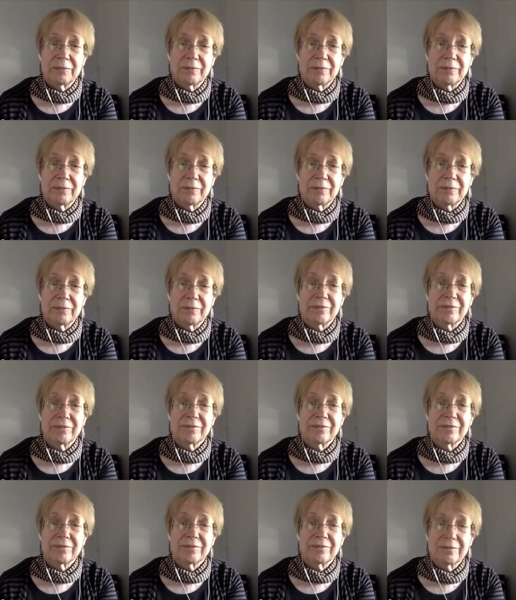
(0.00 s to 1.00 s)

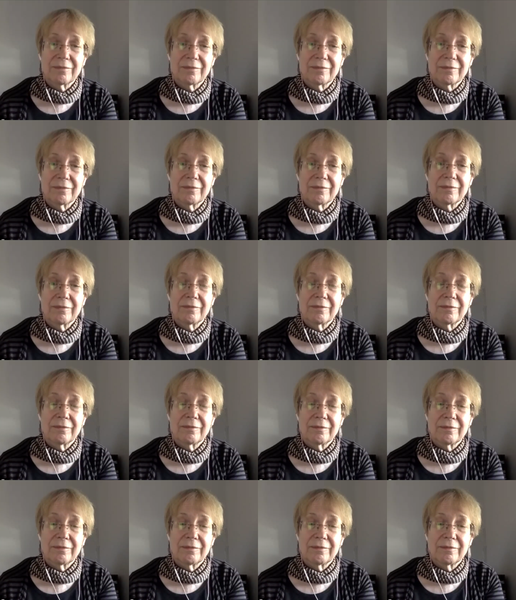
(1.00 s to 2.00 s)

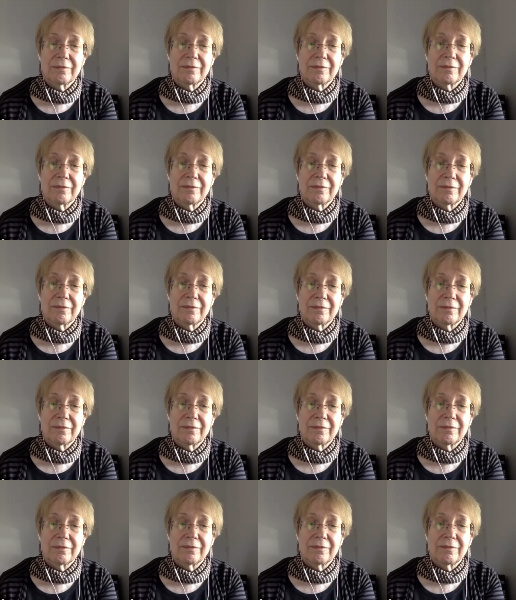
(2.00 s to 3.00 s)

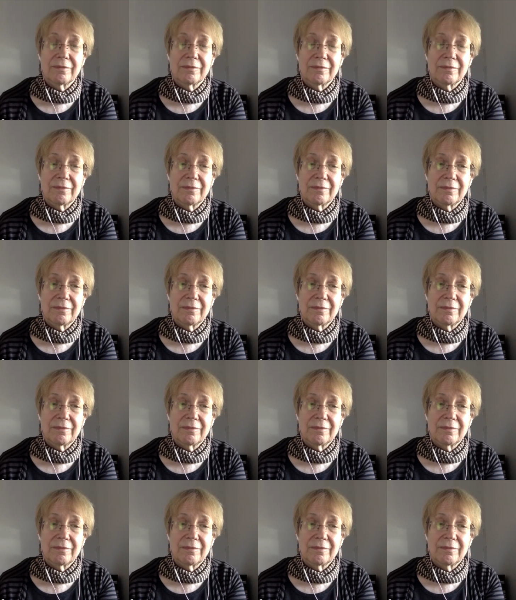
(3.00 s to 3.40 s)
Nothing is said.